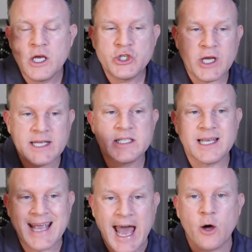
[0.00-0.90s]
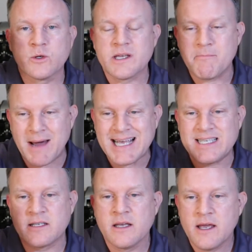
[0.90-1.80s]
chickens and cows and
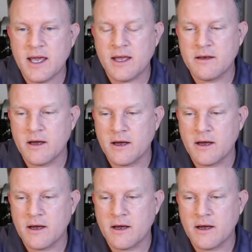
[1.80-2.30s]
mice and